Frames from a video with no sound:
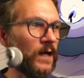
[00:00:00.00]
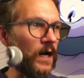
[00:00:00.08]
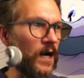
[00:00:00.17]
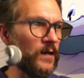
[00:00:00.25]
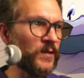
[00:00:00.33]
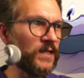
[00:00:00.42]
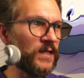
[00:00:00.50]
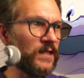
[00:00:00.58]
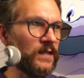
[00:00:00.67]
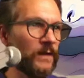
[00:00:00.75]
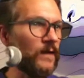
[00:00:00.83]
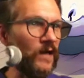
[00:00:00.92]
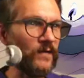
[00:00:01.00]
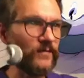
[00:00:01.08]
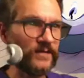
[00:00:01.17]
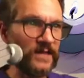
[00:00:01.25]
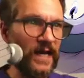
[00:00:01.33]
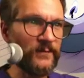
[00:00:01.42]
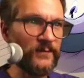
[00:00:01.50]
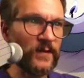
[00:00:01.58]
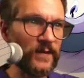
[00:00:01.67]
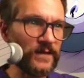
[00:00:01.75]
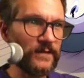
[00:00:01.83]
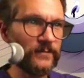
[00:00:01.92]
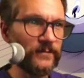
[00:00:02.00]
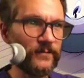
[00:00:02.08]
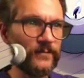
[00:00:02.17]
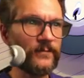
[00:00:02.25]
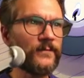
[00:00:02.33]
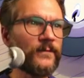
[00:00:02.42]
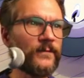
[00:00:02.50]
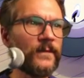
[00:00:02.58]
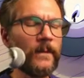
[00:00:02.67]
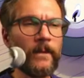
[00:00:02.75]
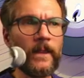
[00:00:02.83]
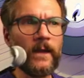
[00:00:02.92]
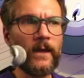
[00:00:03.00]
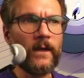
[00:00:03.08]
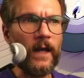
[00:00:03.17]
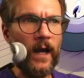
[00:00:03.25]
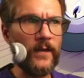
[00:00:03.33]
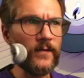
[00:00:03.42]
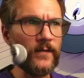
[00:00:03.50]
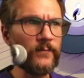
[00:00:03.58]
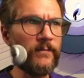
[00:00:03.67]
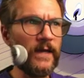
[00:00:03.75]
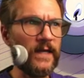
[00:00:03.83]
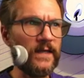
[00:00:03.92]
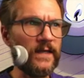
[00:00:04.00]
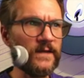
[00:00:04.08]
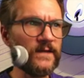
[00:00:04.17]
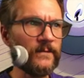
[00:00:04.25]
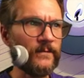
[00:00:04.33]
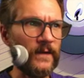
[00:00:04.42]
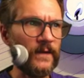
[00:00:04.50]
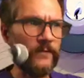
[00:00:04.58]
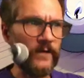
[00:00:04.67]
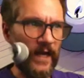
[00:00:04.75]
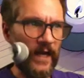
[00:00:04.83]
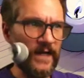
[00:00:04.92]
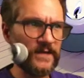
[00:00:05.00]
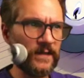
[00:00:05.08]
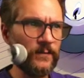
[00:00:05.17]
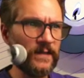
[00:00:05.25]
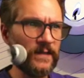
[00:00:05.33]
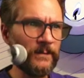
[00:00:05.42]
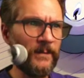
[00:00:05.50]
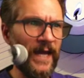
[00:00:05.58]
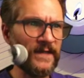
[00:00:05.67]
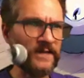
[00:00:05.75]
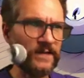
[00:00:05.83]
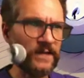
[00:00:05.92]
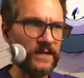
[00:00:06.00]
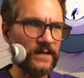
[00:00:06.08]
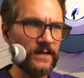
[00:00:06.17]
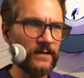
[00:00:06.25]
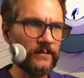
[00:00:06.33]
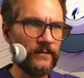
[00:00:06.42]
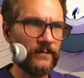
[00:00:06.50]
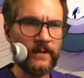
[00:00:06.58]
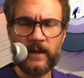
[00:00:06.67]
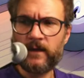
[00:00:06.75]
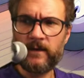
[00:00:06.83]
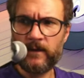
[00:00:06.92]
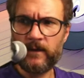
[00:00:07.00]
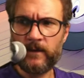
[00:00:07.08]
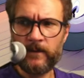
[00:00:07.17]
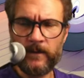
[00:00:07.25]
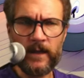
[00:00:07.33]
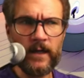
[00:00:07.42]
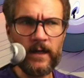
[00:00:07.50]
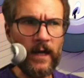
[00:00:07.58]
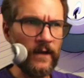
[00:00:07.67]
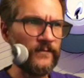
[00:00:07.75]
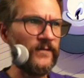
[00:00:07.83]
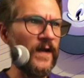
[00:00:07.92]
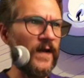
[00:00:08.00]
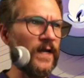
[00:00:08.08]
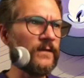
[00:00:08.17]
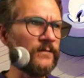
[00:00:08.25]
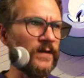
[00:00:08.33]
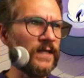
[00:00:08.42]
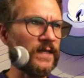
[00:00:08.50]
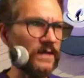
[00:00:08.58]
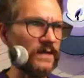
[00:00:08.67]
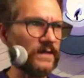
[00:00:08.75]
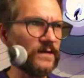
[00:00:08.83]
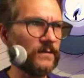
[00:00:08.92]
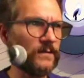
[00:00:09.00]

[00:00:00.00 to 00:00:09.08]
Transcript: harmony of timbres. Other ways of executing passages. There are five ways.